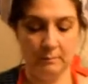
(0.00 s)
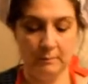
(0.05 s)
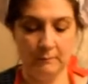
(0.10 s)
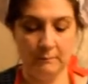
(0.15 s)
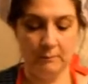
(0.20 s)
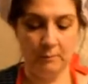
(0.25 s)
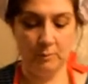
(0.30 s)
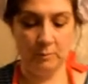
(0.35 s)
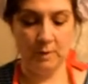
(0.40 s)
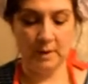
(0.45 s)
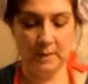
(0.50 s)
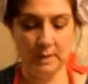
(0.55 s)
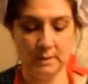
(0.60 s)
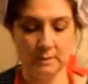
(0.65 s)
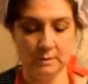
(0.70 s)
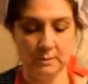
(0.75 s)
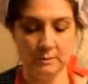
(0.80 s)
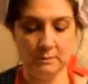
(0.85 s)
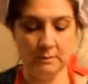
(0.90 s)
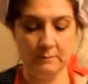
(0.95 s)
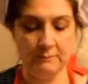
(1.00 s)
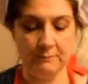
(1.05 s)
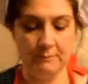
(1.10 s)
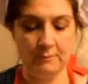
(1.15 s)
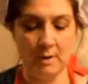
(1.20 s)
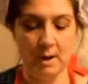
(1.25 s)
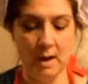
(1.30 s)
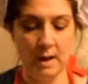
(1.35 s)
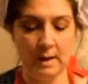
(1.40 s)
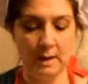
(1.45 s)
before we get to the
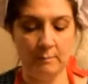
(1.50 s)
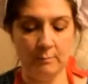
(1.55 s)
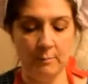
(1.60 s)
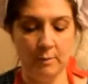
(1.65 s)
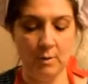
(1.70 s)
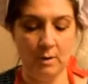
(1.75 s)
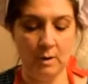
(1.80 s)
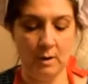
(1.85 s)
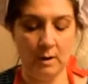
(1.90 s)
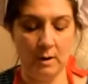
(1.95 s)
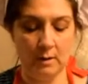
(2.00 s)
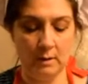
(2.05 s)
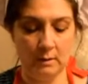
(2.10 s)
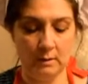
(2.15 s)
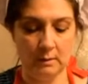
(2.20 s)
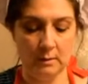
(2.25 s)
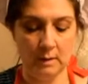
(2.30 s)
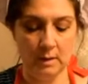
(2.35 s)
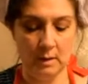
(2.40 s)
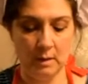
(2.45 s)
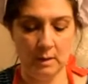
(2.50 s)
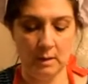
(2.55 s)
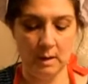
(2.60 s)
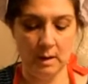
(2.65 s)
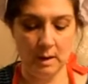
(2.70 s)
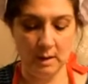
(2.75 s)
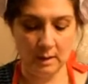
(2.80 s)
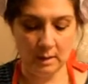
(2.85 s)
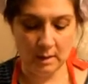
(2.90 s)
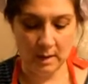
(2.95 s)
frying part,
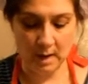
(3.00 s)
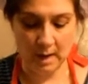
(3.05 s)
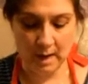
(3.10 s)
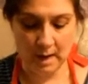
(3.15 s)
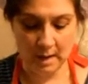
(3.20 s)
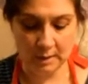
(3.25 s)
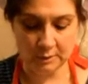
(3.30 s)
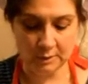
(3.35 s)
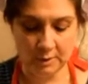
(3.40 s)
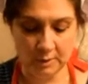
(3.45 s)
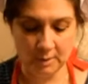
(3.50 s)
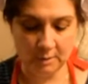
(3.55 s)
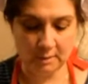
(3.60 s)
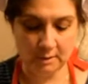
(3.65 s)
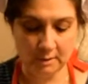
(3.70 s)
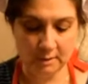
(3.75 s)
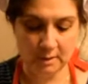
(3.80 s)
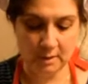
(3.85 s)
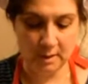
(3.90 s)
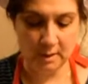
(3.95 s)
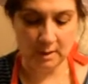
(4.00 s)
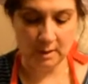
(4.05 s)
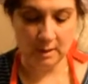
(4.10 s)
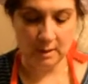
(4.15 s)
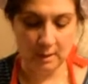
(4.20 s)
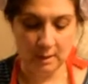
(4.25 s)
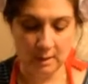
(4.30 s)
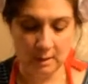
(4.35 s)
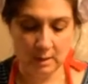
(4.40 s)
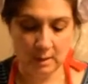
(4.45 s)
and as you can
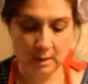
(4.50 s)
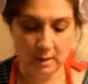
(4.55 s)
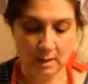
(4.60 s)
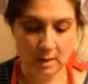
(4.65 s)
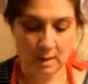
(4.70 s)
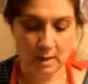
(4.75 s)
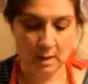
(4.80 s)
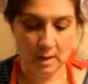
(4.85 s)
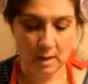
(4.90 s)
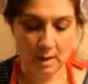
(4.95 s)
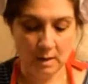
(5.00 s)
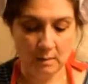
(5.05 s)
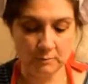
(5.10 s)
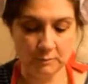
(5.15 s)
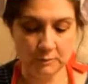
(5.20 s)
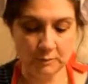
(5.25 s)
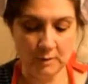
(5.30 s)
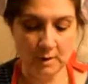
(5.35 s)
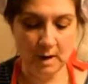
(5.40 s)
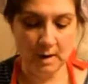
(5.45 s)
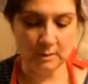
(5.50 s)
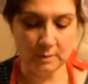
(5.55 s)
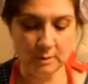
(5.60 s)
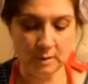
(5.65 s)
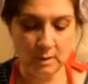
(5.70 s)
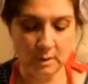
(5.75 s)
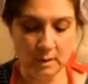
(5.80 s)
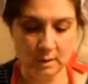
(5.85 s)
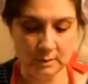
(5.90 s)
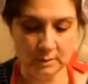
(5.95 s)
see, I'm trying
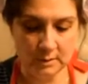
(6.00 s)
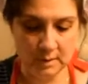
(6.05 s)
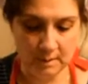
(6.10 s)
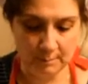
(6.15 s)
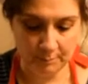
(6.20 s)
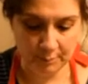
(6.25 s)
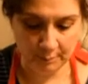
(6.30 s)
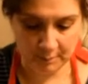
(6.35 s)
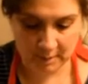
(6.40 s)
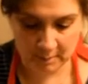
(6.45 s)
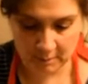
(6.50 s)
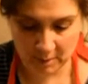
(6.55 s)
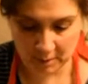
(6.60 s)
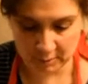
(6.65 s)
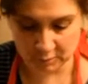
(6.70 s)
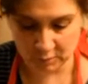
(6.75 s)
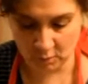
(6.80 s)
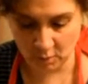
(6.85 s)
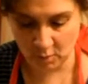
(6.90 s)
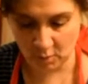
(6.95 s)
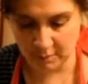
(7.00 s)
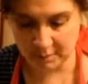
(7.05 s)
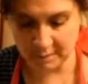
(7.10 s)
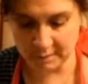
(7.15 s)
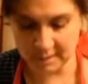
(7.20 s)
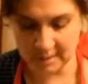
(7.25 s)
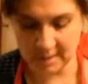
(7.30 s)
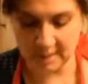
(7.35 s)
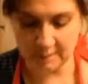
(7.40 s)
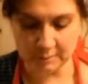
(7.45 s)
to cut them pretty much all the
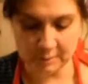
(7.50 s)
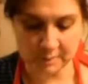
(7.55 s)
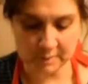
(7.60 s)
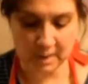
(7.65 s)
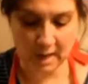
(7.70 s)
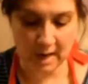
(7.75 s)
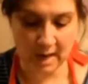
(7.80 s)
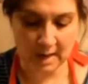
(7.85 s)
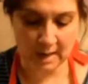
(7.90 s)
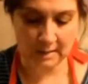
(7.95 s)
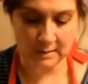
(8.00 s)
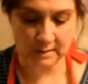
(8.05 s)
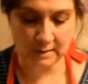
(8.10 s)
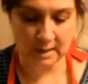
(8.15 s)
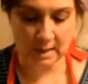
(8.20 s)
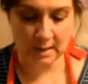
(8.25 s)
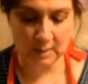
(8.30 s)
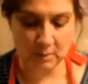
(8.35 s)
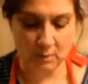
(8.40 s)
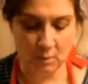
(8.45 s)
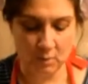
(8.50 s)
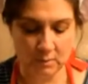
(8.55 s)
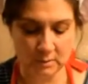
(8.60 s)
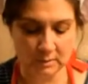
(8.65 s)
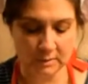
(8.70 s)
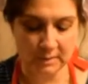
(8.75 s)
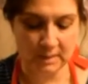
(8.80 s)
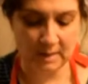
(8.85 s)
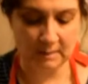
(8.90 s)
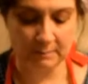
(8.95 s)
same size and all
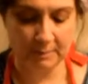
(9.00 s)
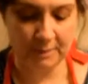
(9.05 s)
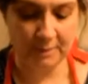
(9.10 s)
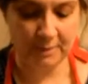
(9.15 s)
the same